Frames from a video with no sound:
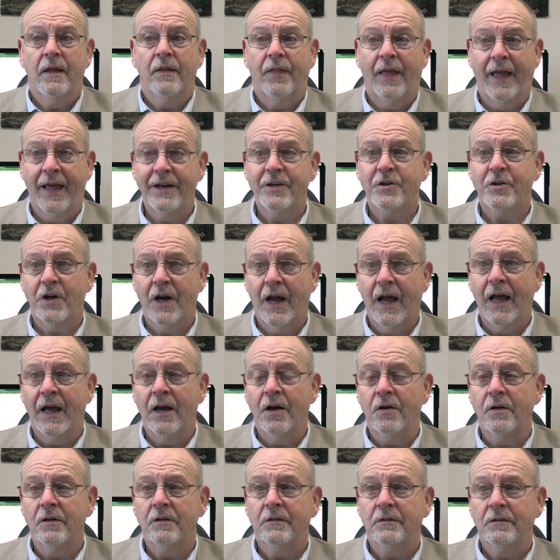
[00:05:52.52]
That
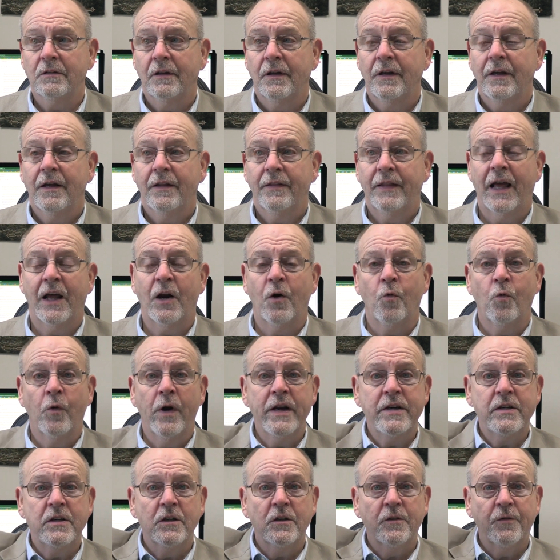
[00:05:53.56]
child that
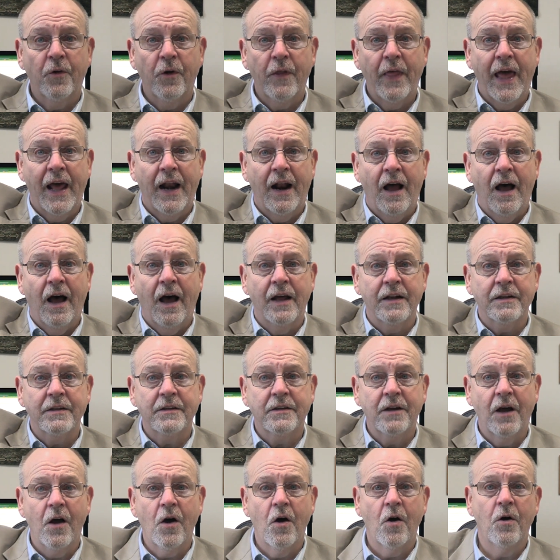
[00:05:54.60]
reaches for that hot
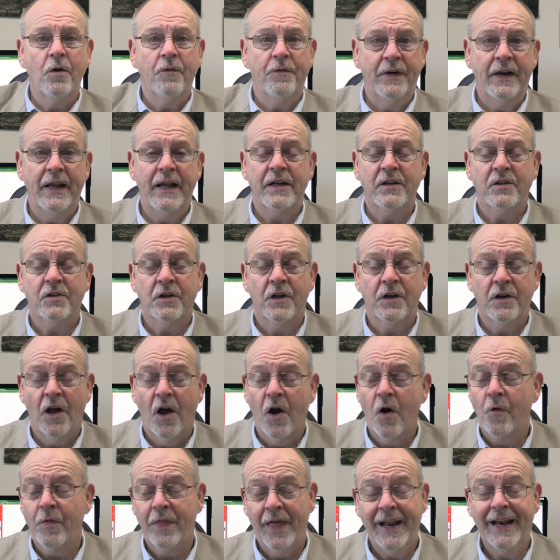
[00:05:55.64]
stove needs to
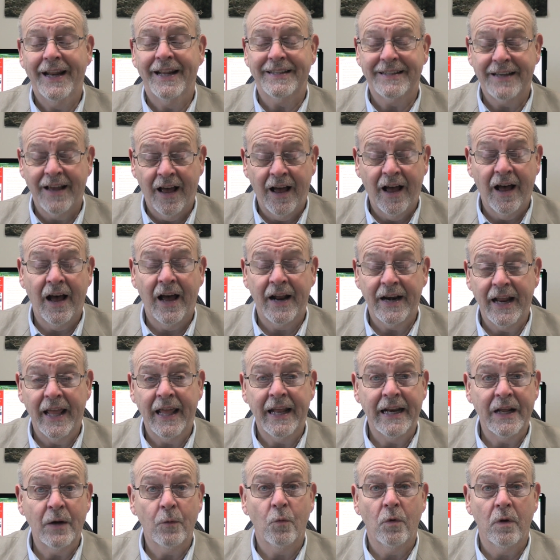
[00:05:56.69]
know that it's hot
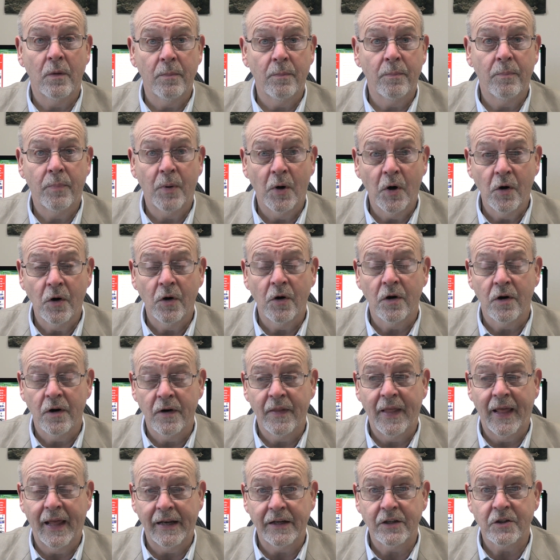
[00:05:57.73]
and it will
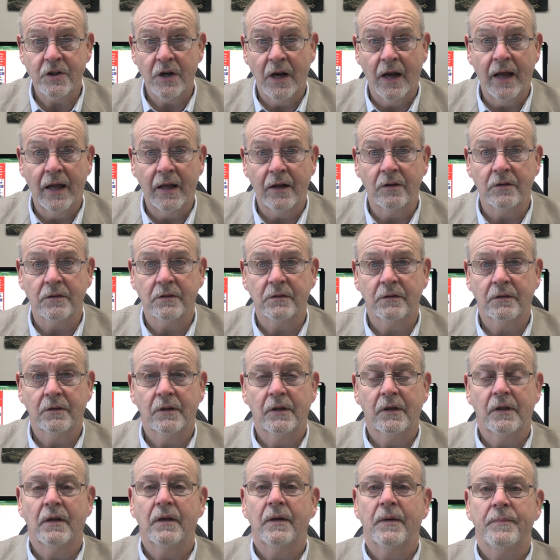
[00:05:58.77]
burn that child.
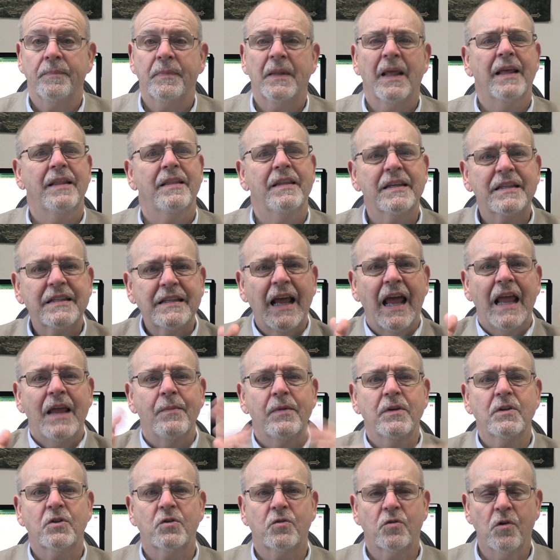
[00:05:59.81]
The same
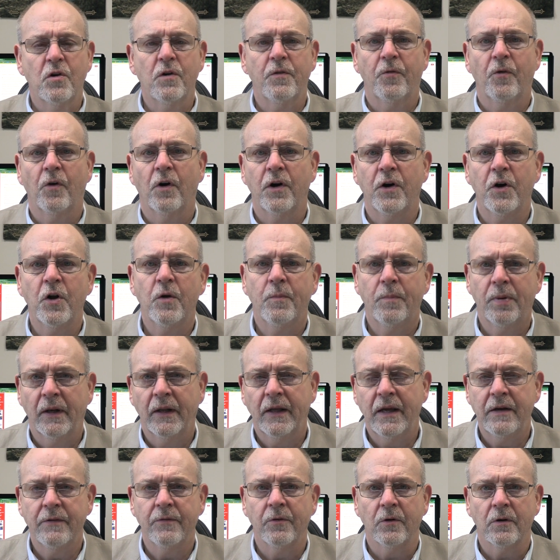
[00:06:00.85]
is true for a new
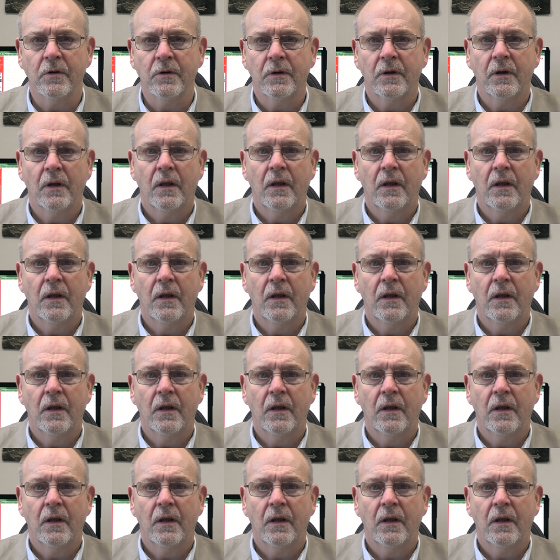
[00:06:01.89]
believer.